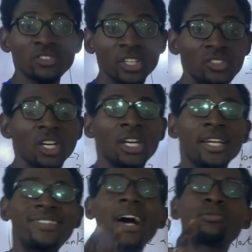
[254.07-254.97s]
is
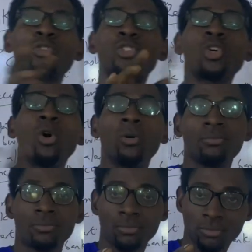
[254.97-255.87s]
it helps to show
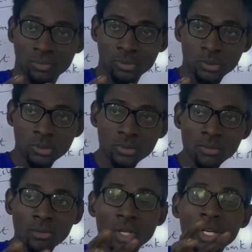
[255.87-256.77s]

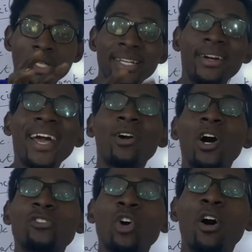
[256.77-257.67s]
the
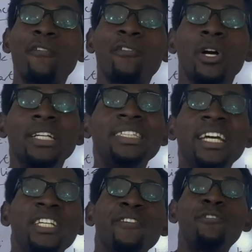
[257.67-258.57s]
records of the
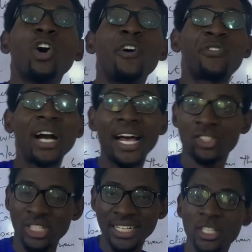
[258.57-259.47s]
inflow of cash
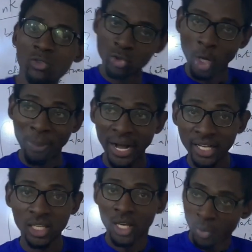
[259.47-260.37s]
into your bank,
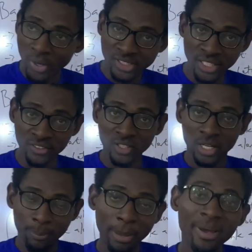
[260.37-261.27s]
which is
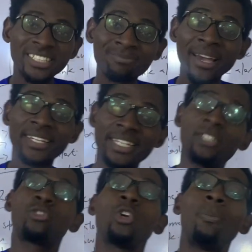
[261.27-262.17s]
payment made
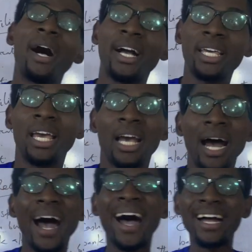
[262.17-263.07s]
into your bank
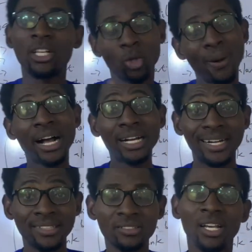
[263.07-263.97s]
and your bank
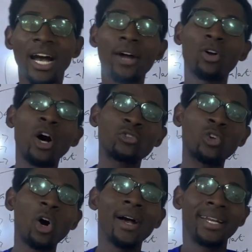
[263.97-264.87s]
account, and
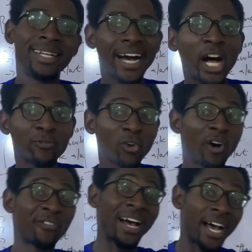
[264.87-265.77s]
also the outflow
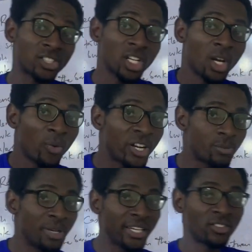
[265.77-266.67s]
of cash, which
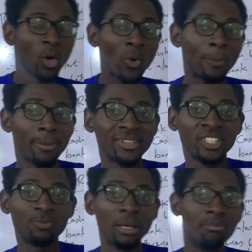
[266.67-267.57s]
means when payment is
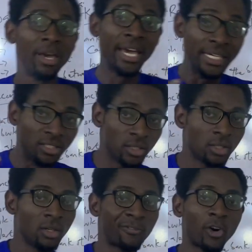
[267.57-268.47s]
being made
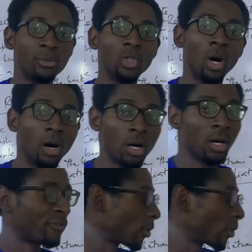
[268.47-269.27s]
from your